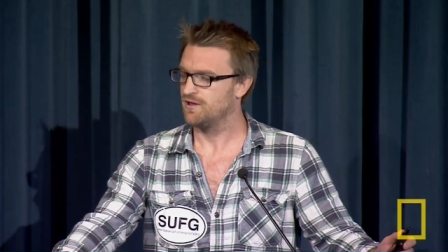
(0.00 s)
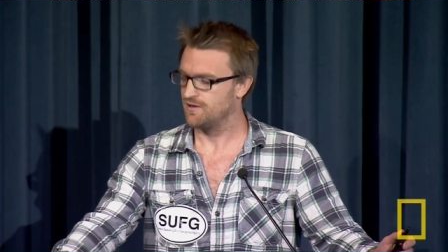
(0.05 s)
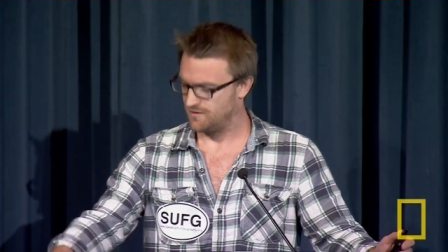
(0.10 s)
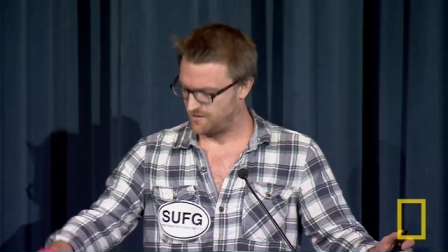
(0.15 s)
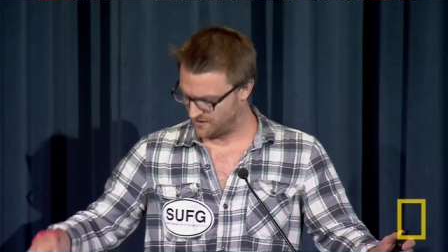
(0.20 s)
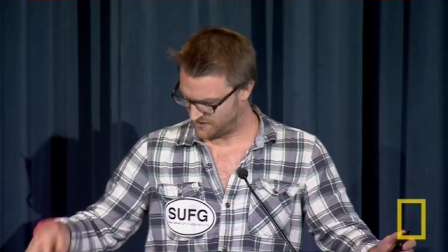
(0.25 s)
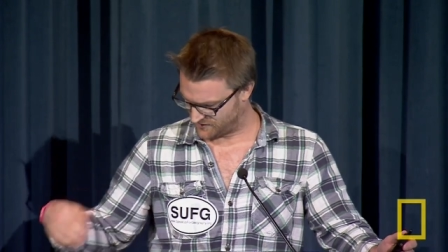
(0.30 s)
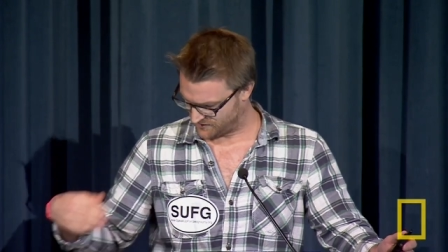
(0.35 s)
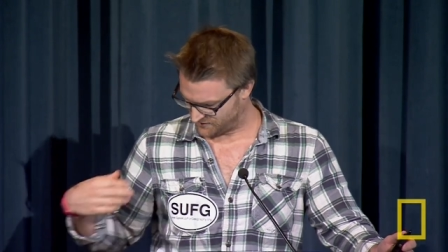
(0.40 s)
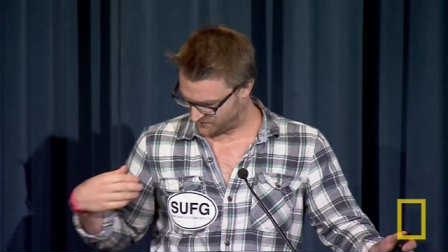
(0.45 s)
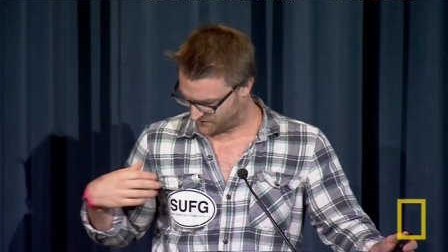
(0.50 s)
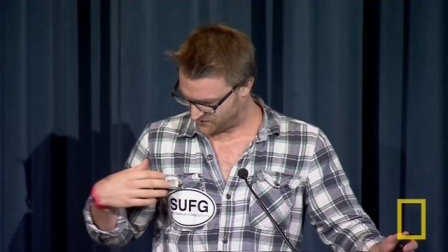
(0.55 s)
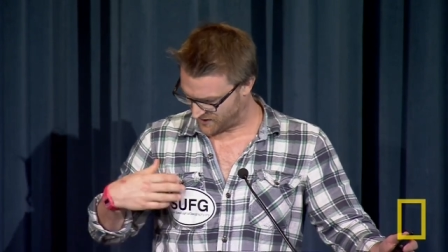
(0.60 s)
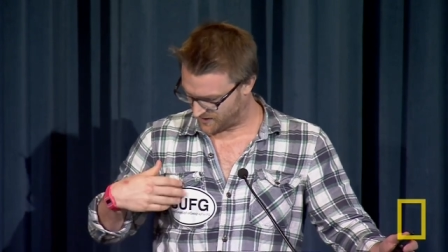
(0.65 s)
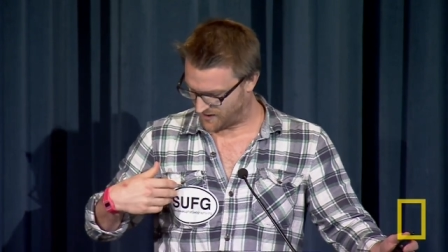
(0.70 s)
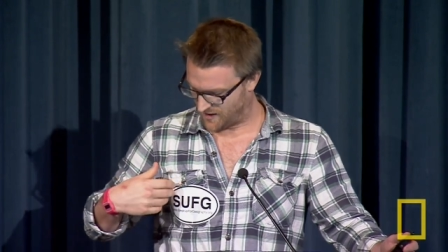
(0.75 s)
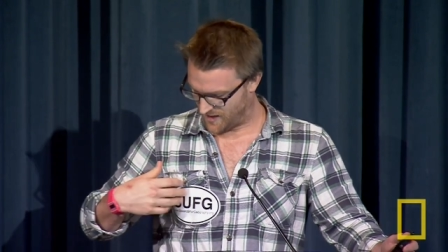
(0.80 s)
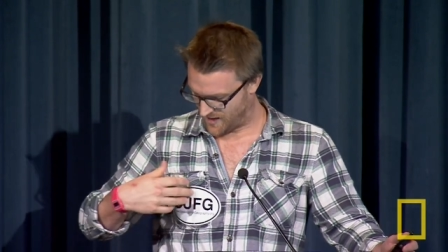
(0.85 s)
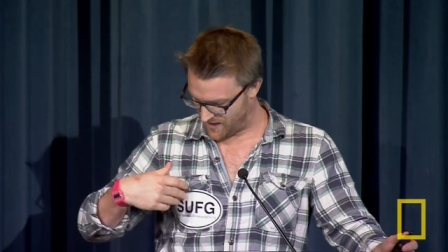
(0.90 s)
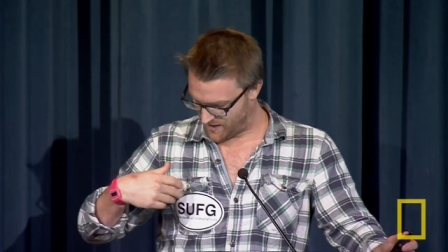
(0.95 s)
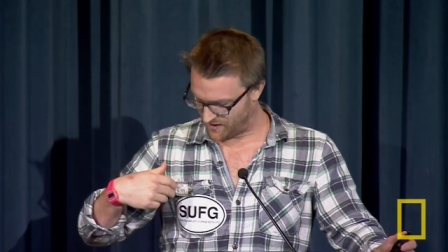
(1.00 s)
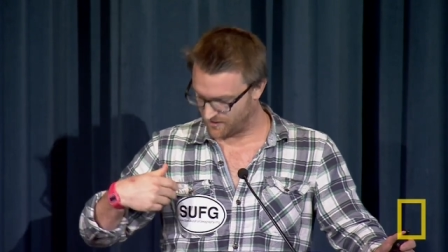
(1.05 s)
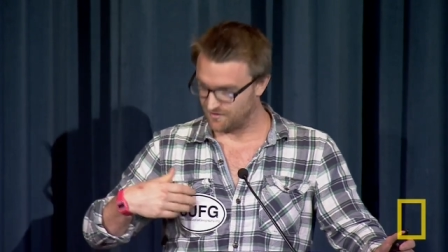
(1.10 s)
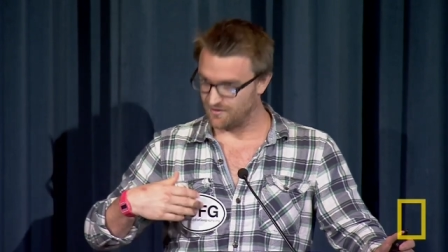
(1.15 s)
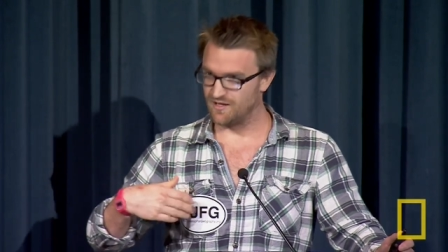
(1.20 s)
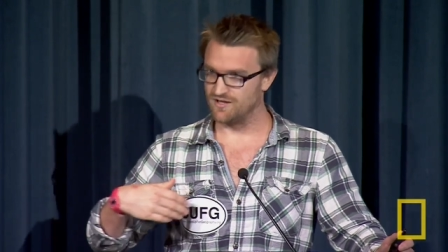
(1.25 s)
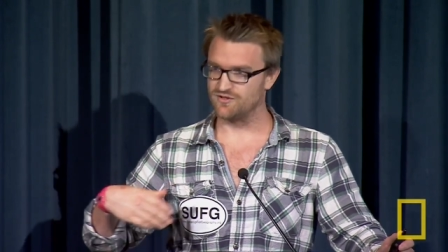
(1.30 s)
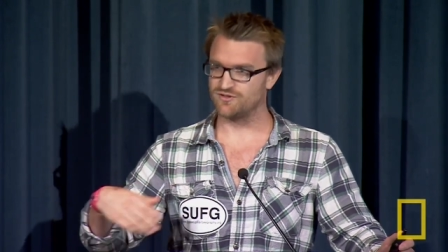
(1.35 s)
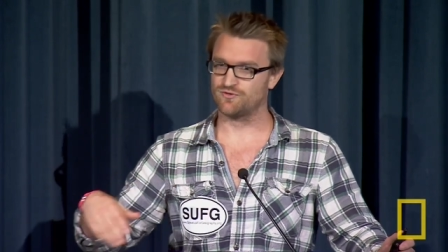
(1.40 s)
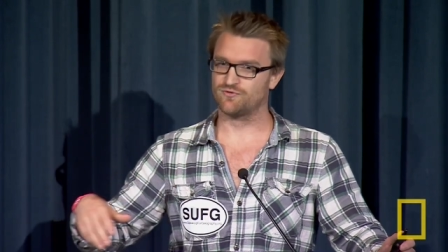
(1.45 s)
This sticker here
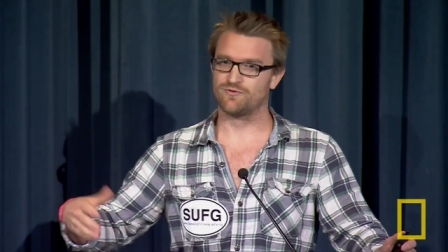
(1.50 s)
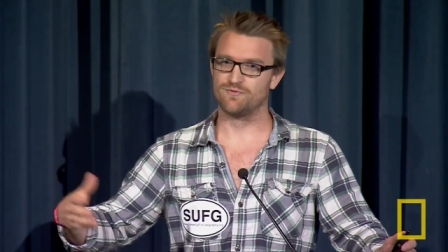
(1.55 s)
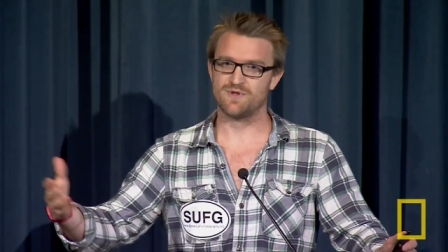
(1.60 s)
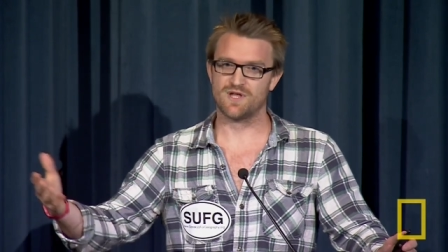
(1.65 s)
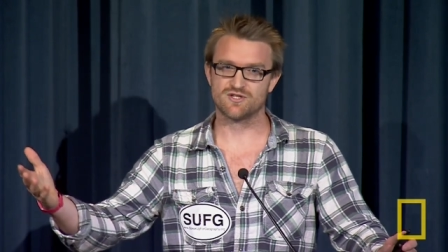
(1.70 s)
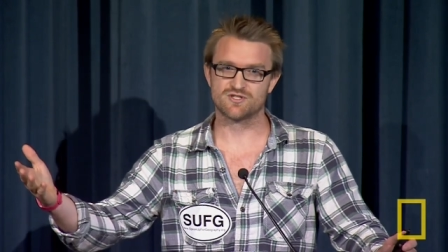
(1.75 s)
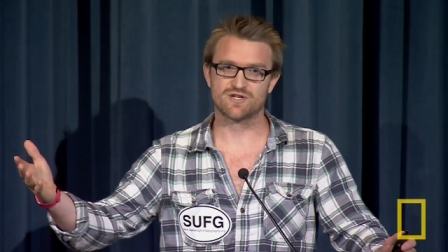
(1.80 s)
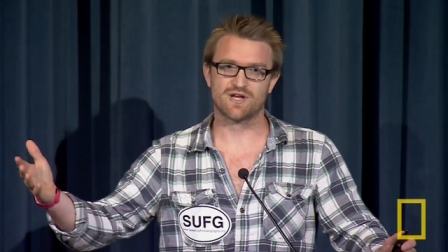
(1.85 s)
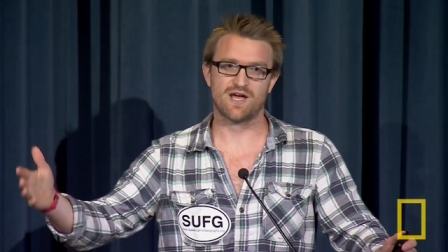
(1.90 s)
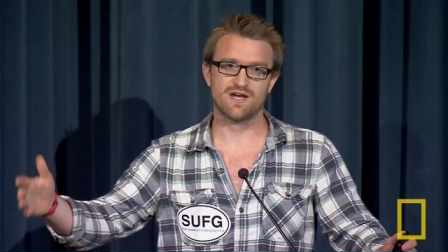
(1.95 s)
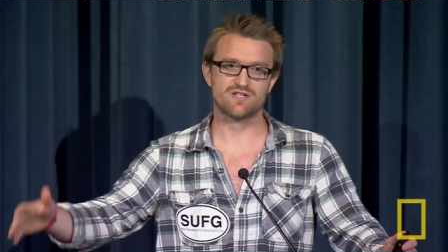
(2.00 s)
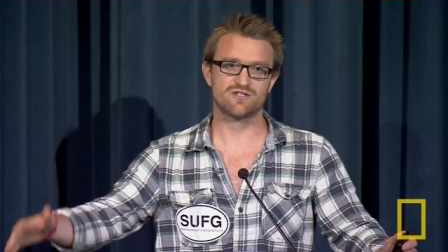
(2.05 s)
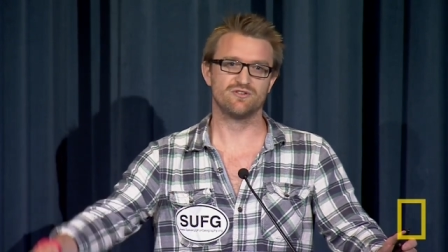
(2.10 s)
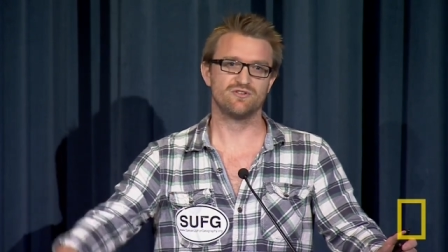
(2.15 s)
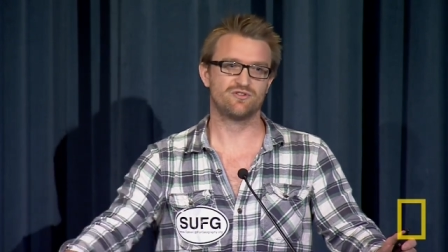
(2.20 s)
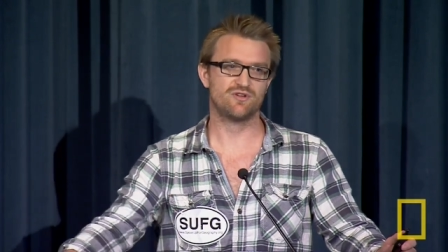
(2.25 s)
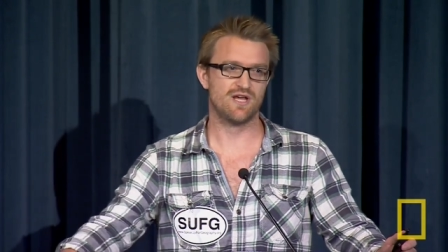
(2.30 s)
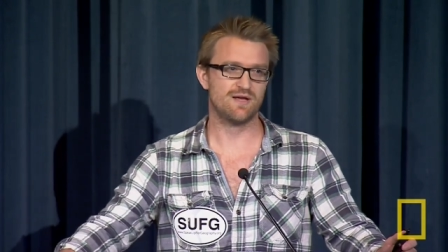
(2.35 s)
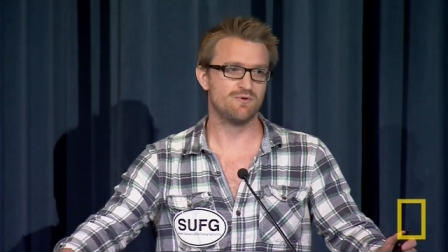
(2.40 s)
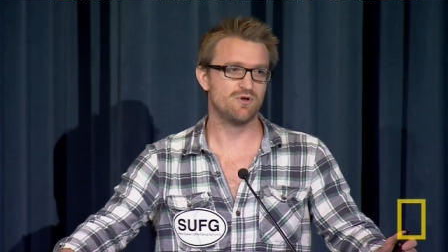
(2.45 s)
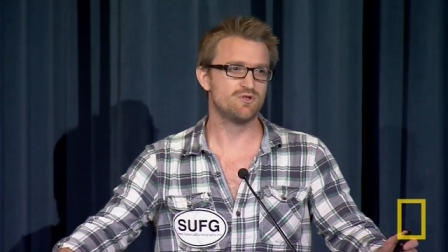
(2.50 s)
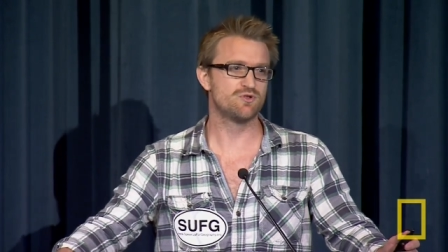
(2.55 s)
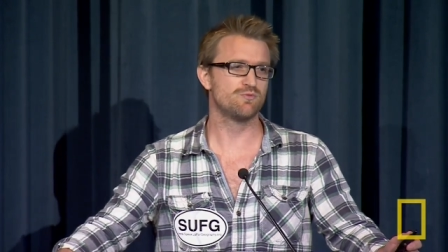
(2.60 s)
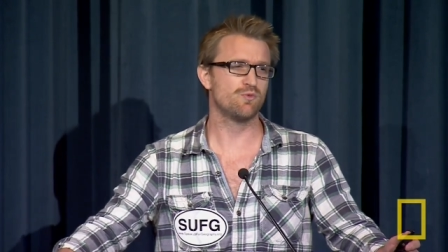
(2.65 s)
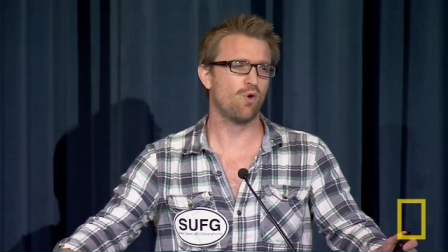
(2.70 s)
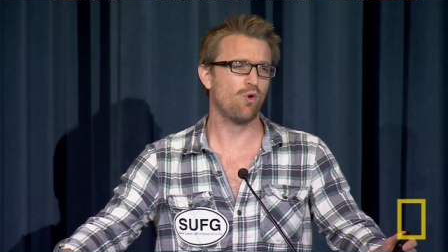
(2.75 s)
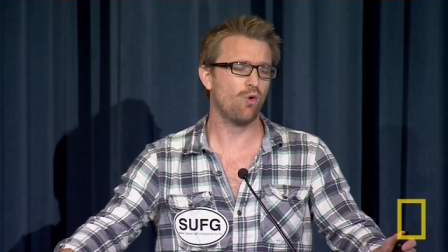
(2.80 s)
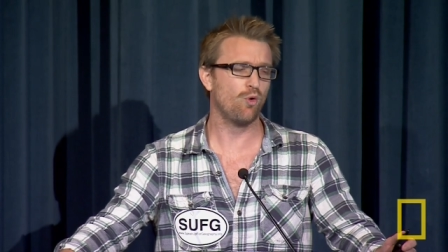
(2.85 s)
is from the education team who do